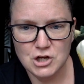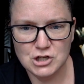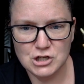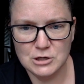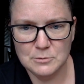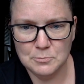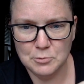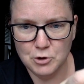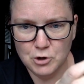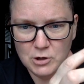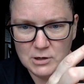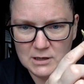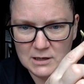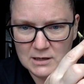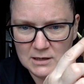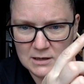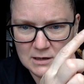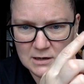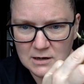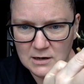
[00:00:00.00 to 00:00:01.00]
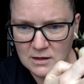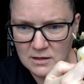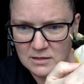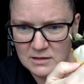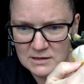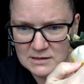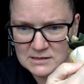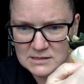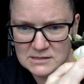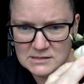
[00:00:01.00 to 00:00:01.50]
She put in
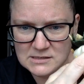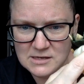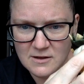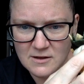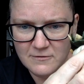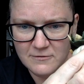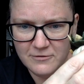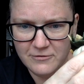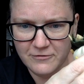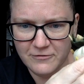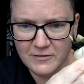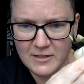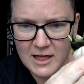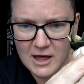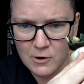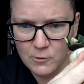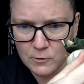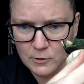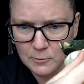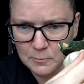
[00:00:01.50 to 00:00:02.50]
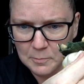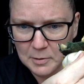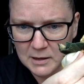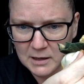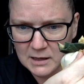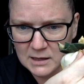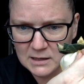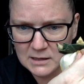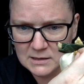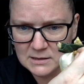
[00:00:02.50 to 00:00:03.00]
these sunflower
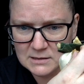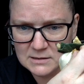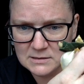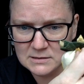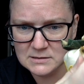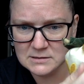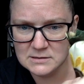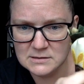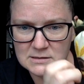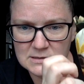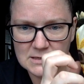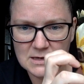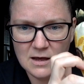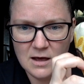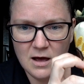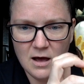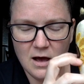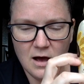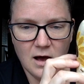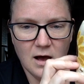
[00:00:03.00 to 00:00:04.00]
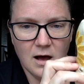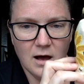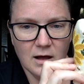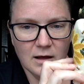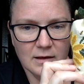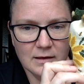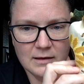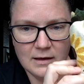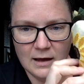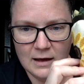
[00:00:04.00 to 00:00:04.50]
pins.
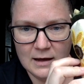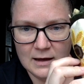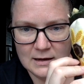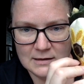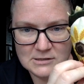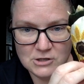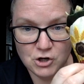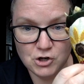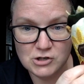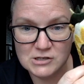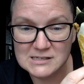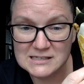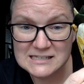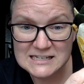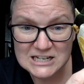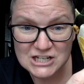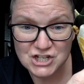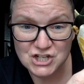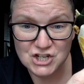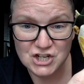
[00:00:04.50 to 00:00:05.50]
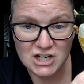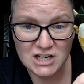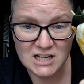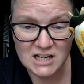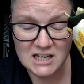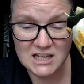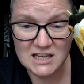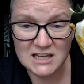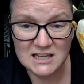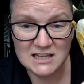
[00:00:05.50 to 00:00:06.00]
Guys, her
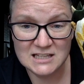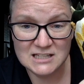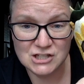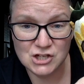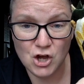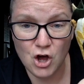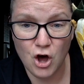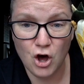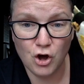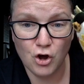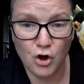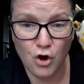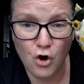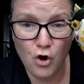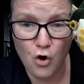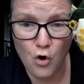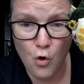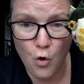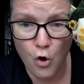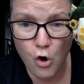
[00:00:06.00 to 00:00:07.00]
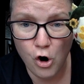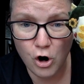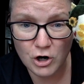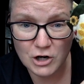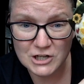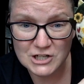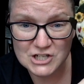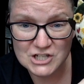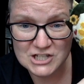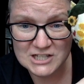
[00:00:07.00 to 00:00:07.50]
stitching is
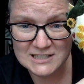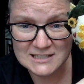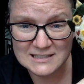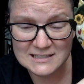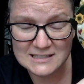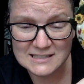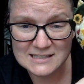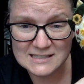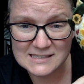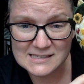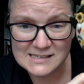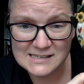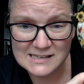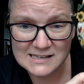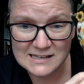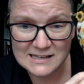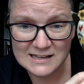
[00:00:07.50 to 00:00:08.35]
gorgeous.